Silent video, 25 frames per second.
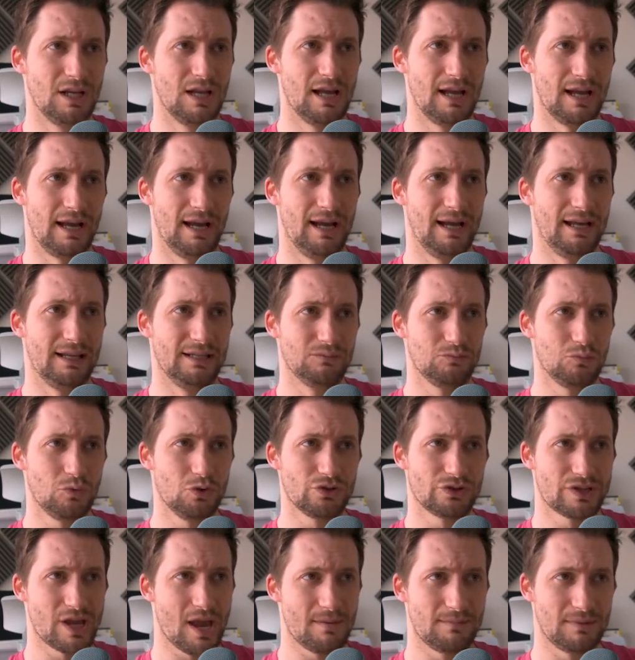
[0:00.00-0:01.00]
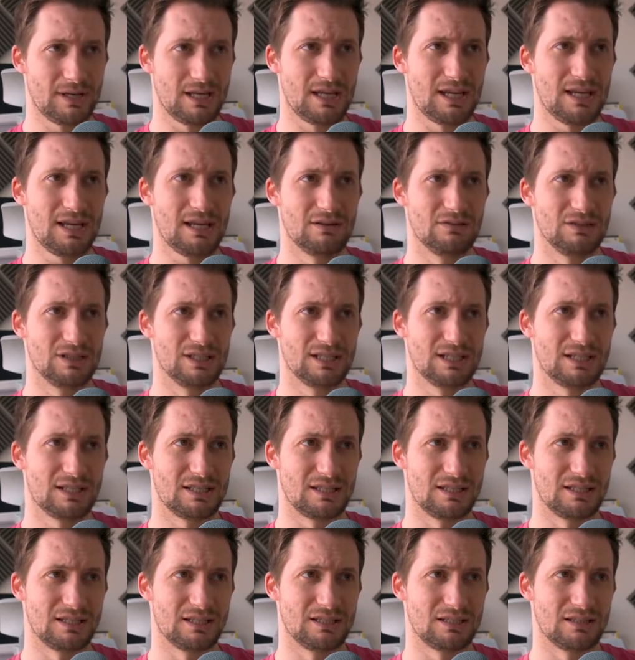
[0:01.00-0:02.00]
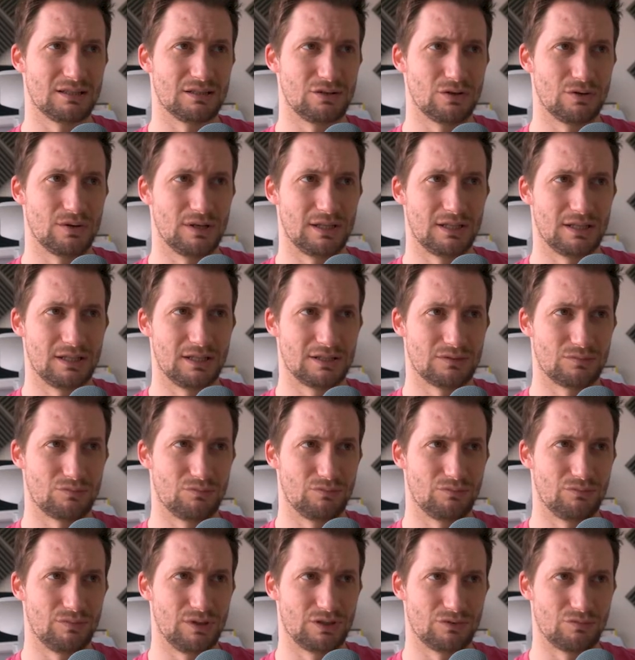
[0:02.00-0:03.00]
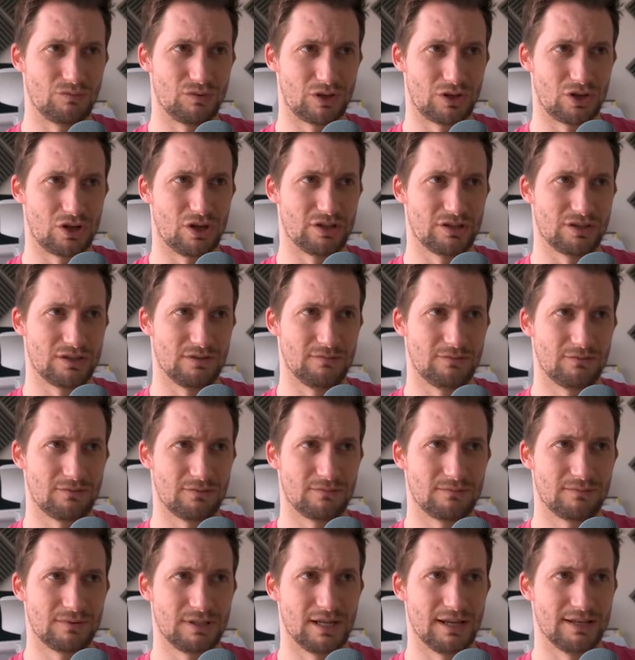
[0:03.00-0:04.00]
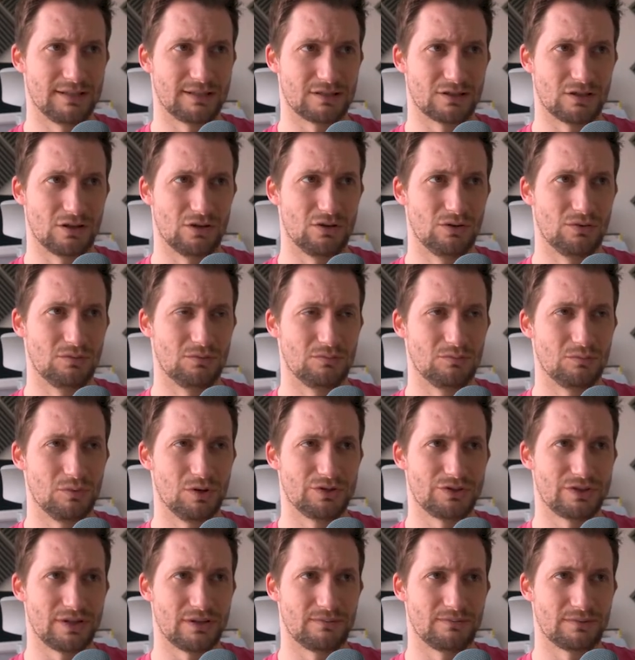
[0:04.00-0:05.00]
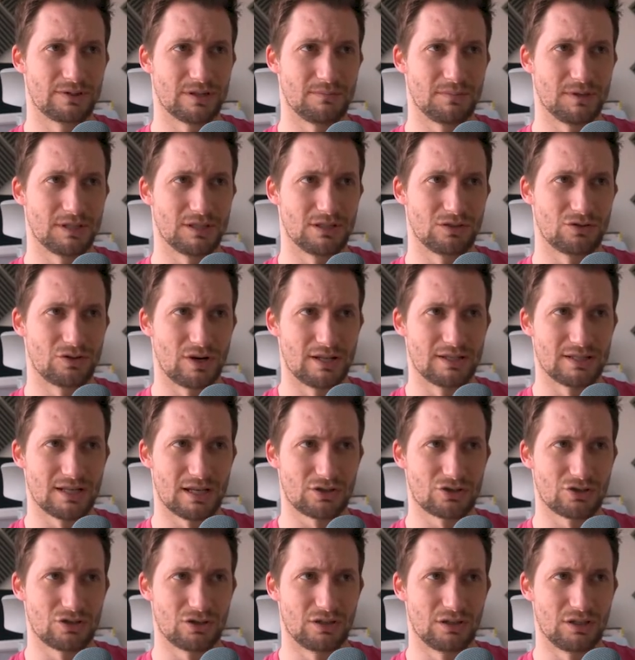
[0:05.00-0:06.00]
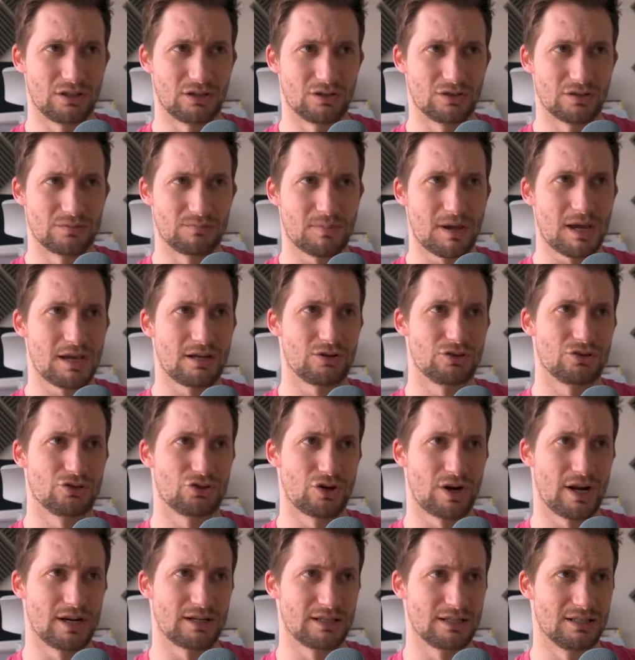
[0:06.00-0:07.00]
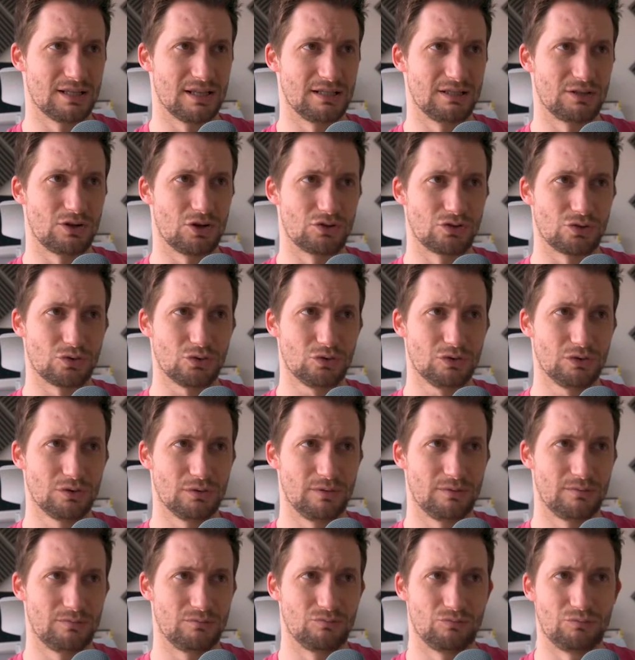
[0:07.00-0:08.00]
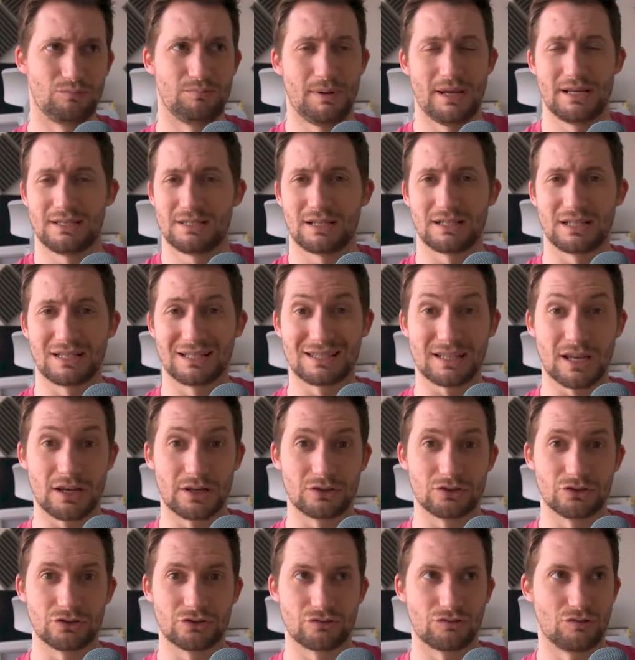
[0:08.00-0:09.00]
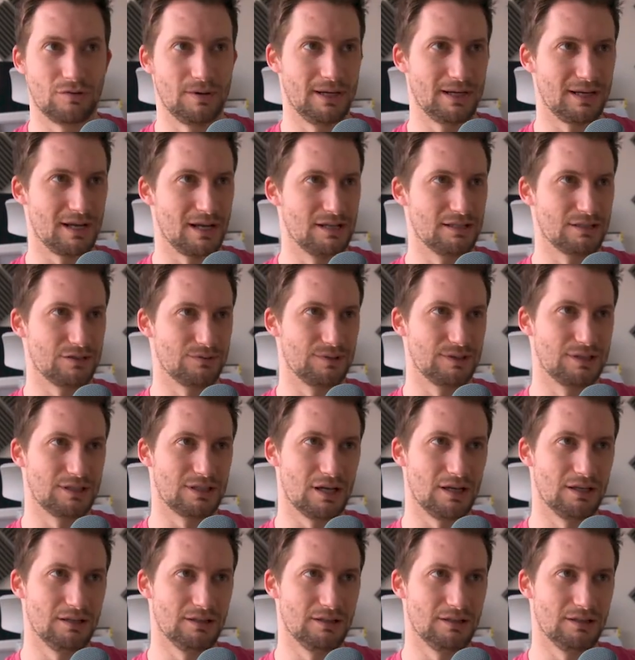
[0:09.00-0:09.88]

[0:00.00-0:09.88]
And what's happening here is this is recursive. Yeah, so once it submits a transaction, it goes PAYCONTRACT, and then it goes it basically cycles through it again. So it